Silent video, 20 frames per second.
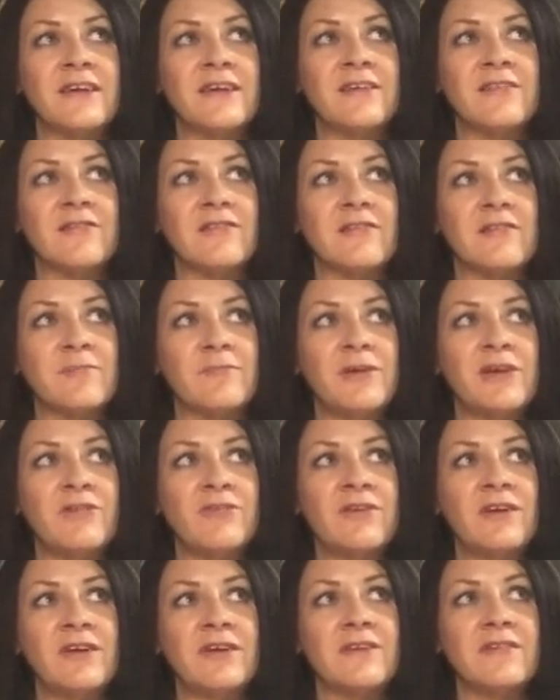
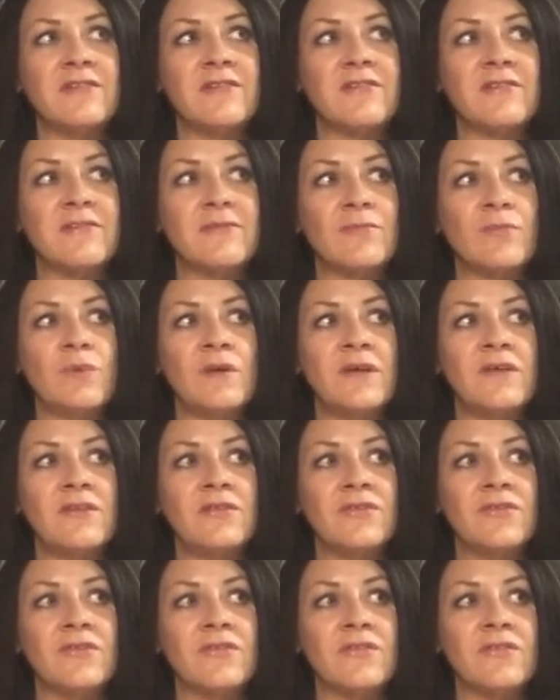experience with